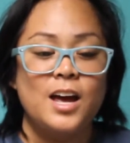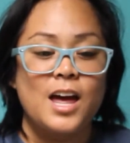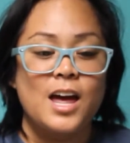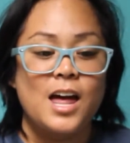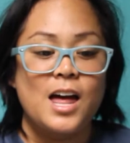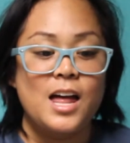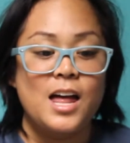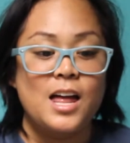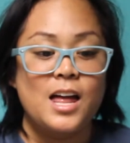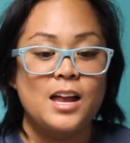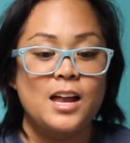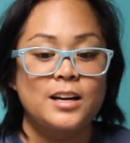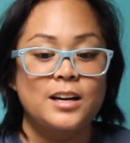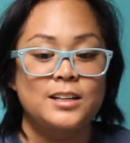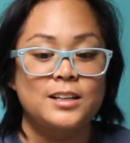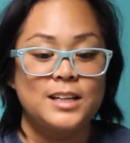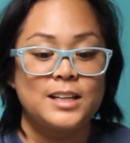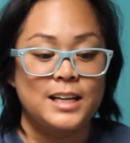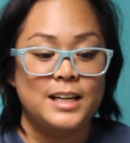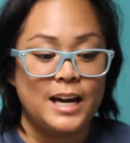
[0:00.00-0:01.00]
and
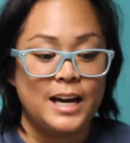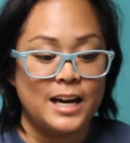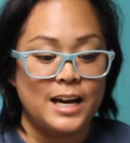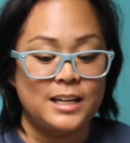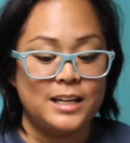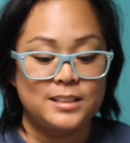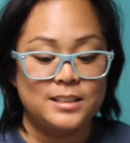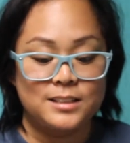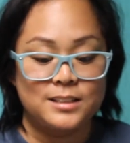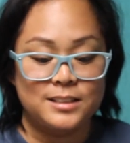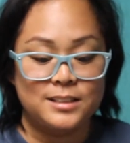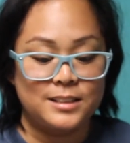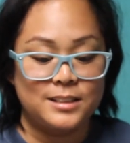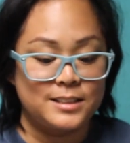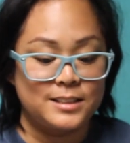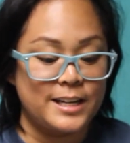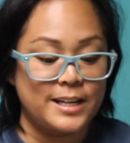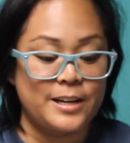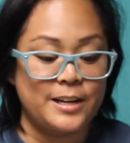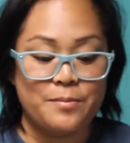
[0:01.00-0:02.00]
he had the
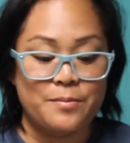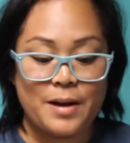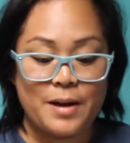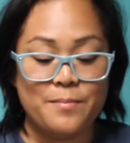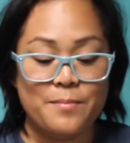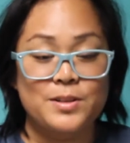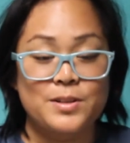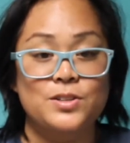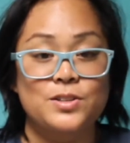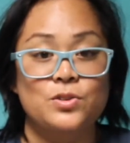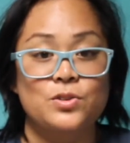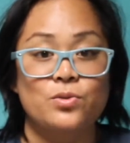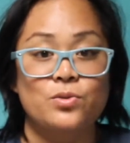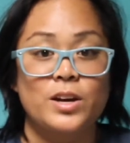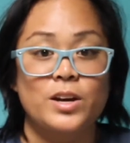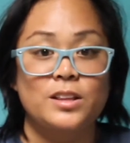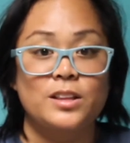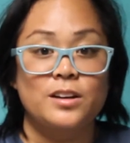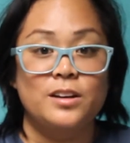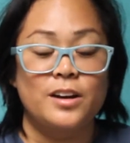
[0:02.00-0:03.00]
Ten Commandments is right
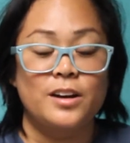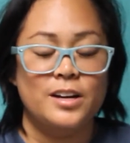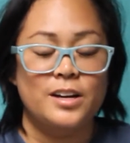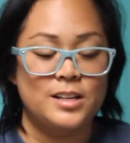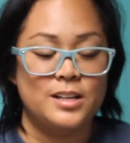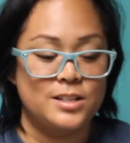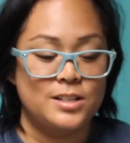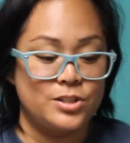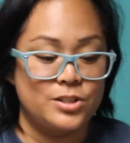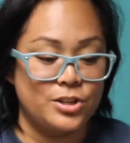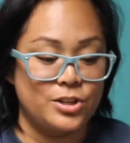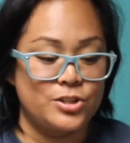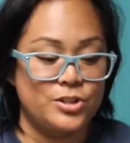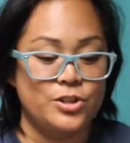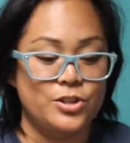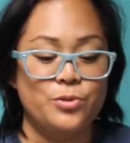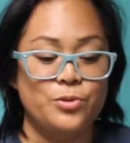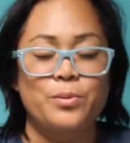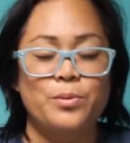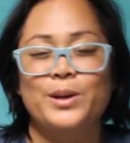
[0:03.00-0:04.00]
there and he's judging
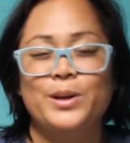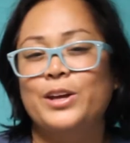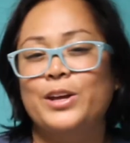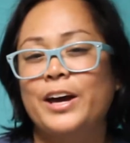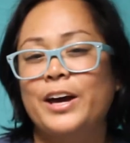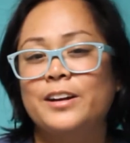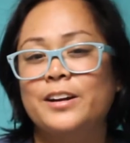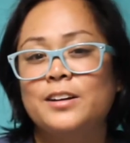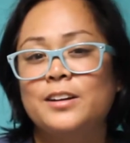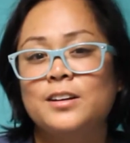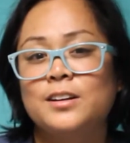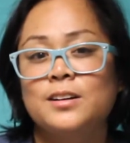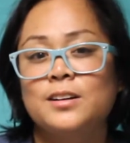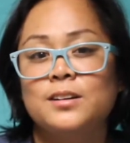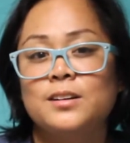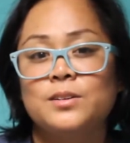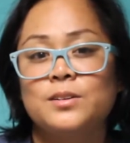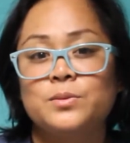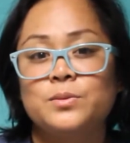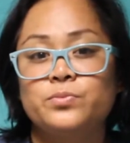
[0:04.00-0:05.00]
you by
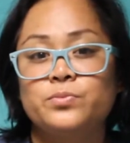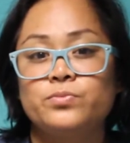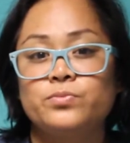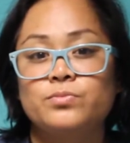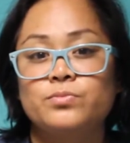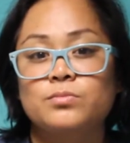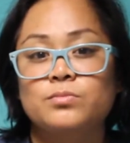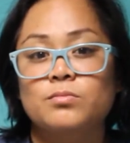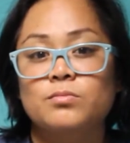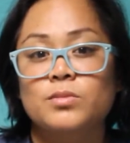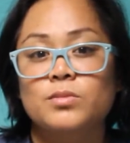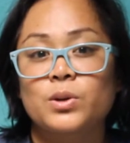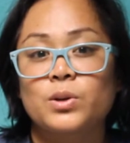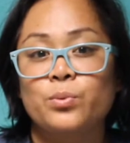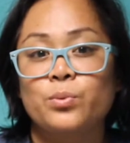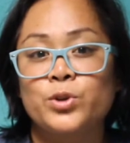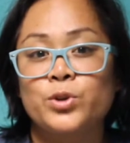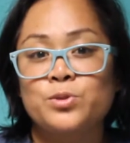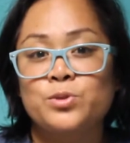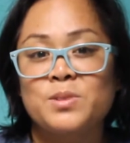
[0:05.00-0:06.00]
that.
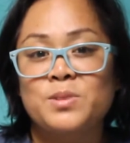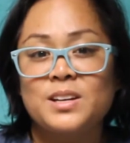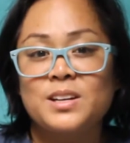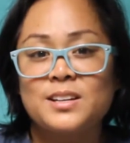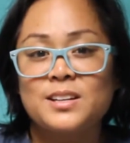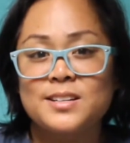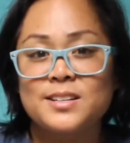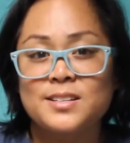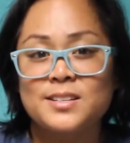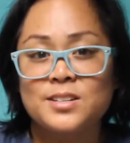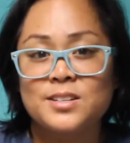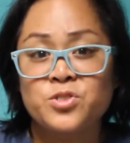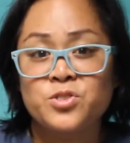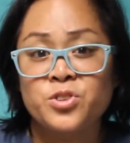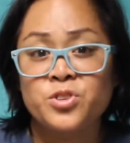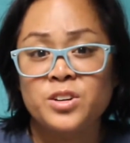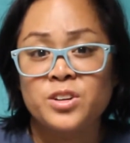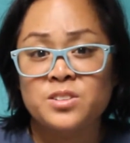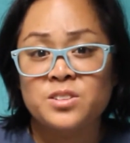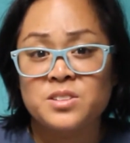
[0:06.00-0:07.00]
Would you be innocent or
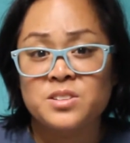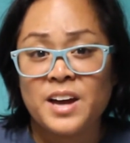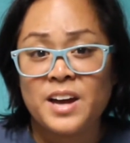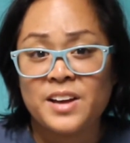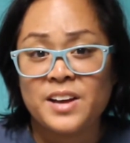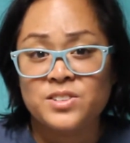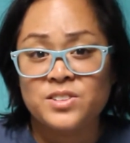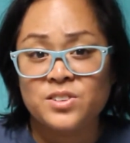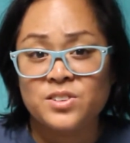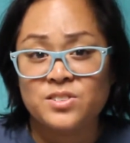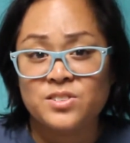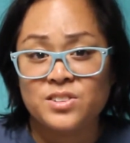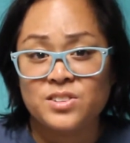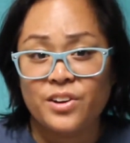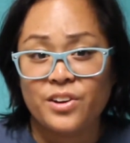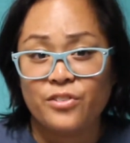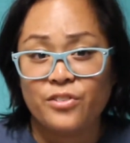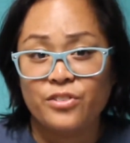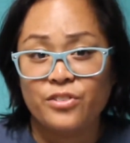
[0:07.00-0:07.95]
guilty? Ask yourself.